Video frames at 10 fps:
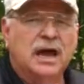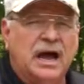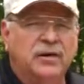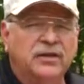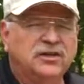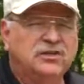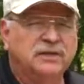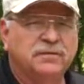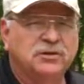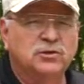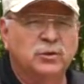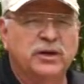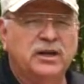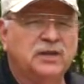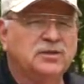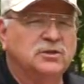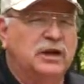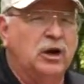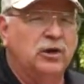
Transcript: how these different trees in